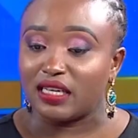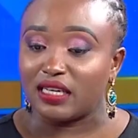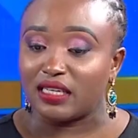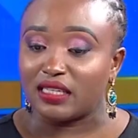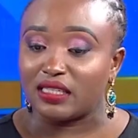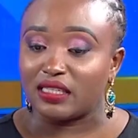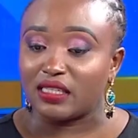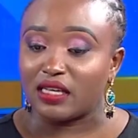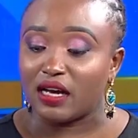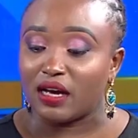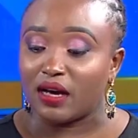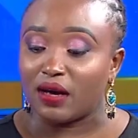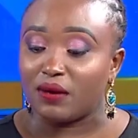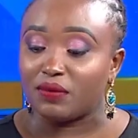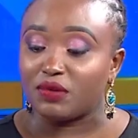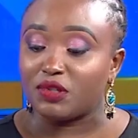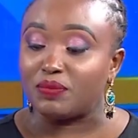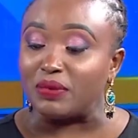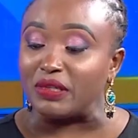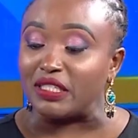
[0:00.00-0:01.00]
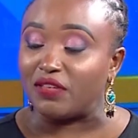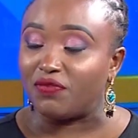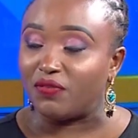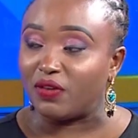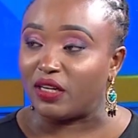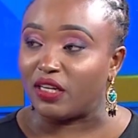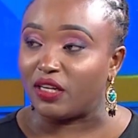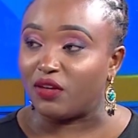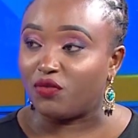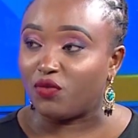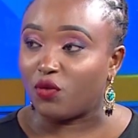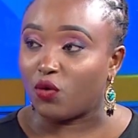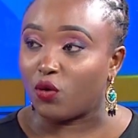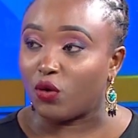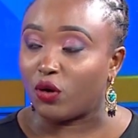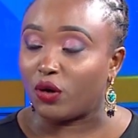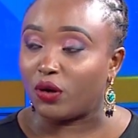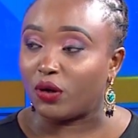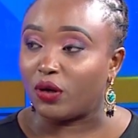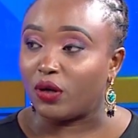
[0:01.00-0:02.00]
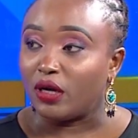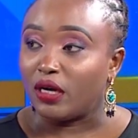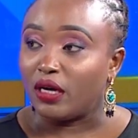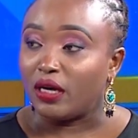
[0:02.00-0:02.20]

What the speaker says: is specifically for,